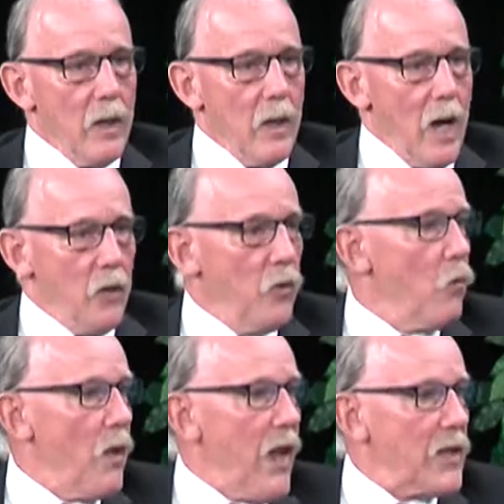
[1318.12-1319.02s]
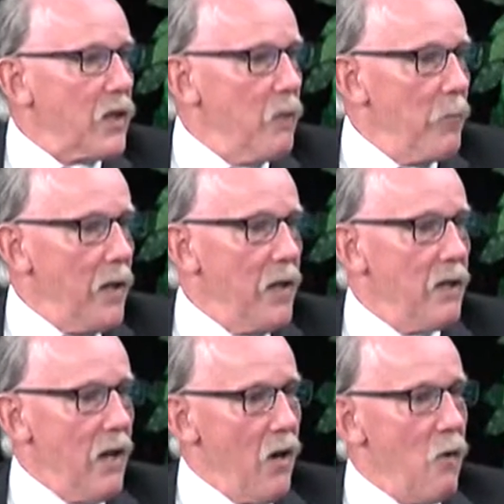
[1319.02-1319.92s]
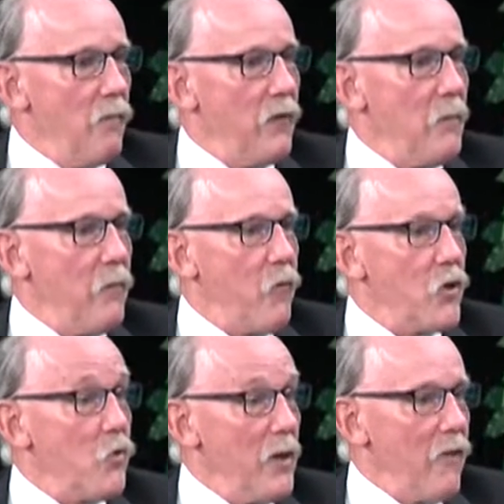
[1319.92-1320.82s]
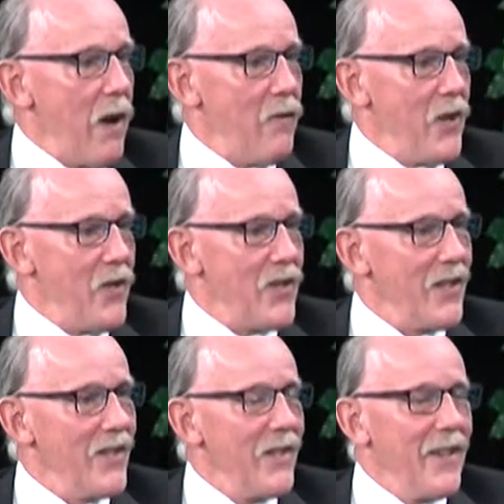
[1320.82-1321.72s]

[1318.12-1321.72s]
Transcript: I don't know when that's going to be. Hopefully before 25 years.